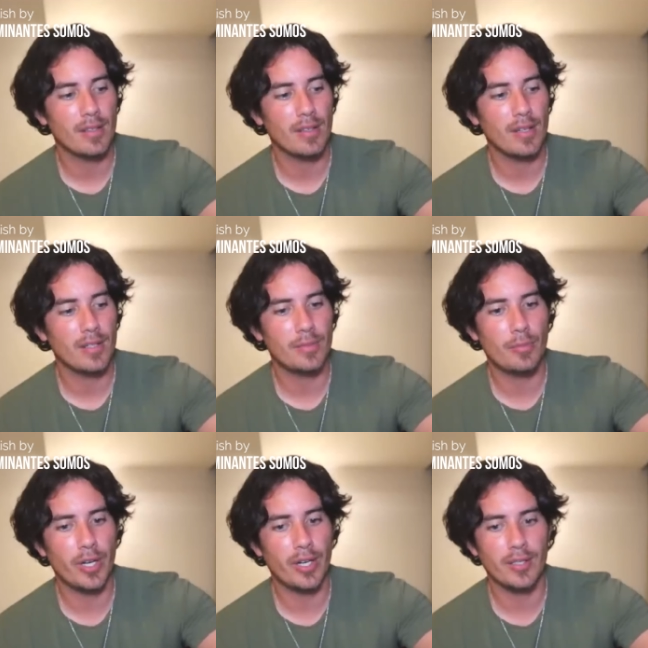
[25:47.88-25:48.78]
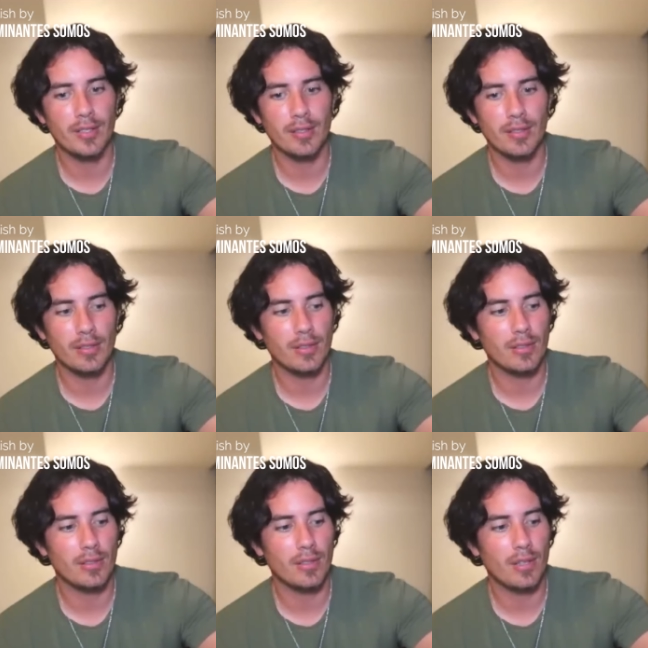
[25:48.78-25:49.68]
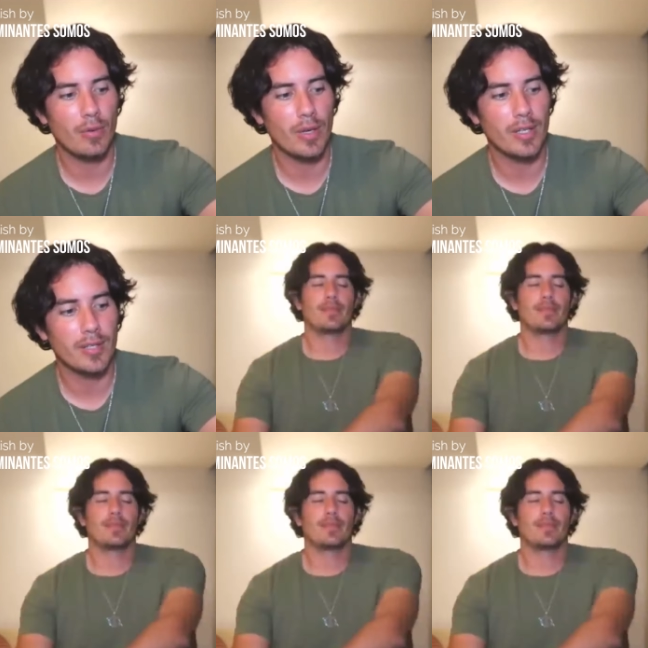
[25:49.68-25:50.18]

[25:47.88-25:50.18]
Let's bring it awareness.